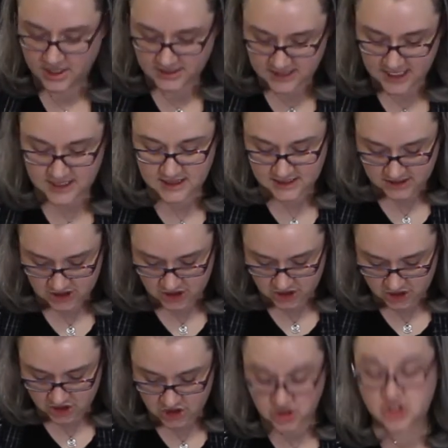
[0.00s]
Take this to
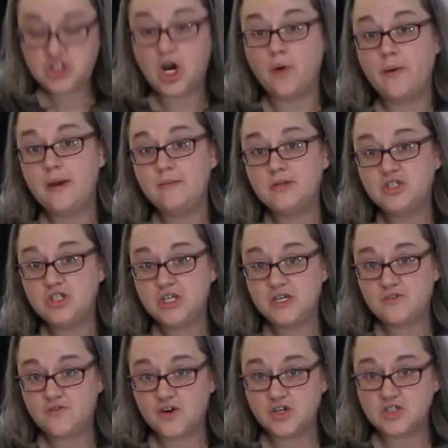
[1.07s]
your sewing
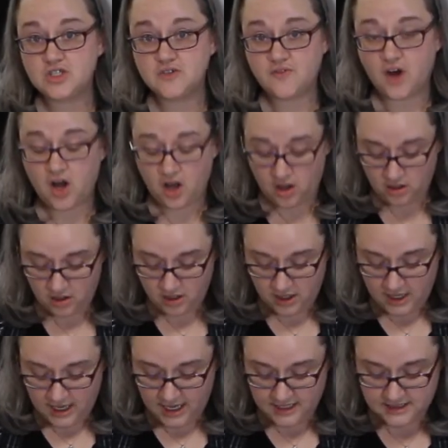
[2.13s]
machine first of all
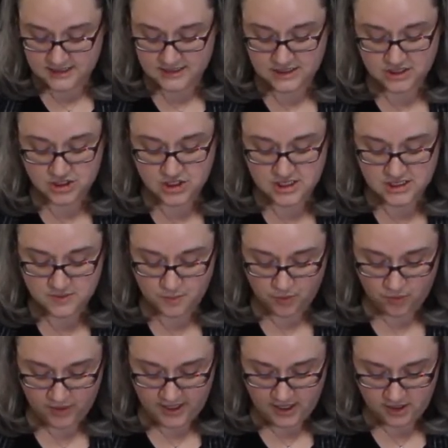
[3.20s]
and stitch this
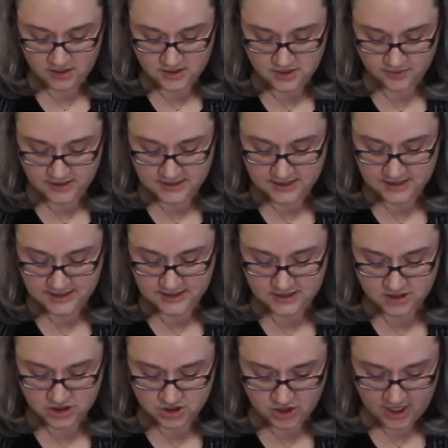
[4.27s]
point so it's nice
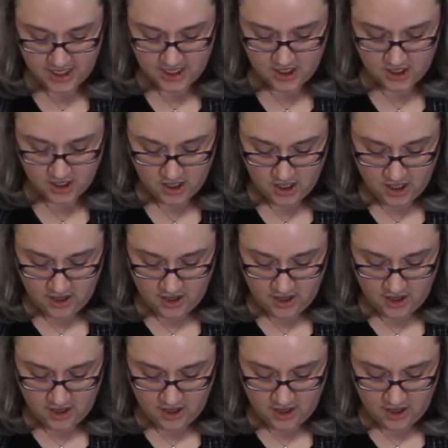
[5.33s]
and straight.